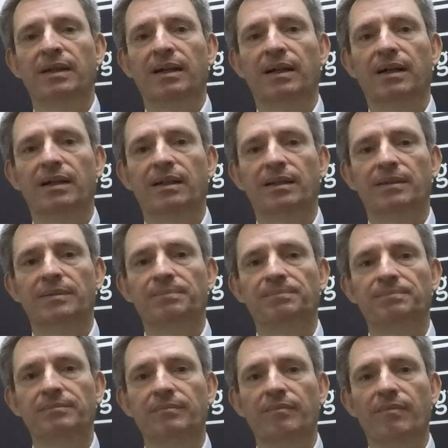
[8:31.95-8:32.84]

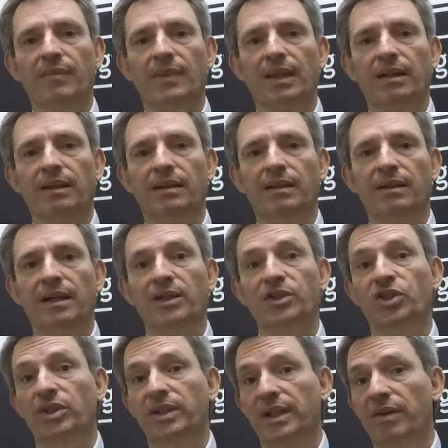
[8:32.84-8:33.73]
a
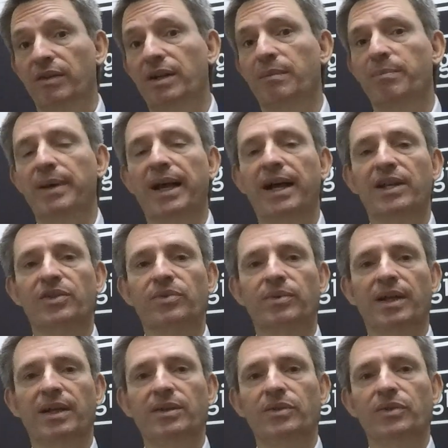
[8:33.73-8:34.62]
generic
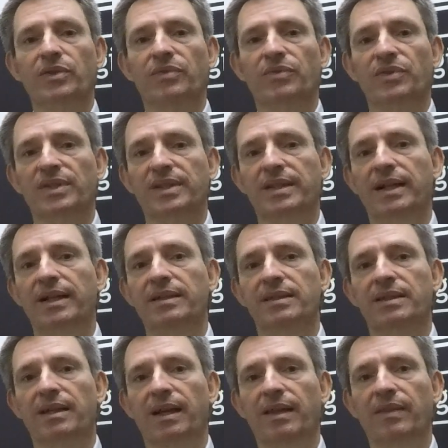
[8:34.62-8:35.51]
password I use for
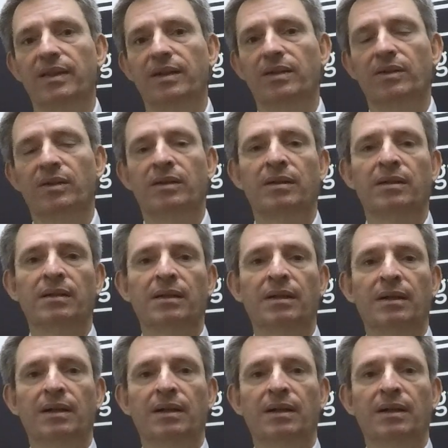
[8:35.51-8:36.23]
sites that I think are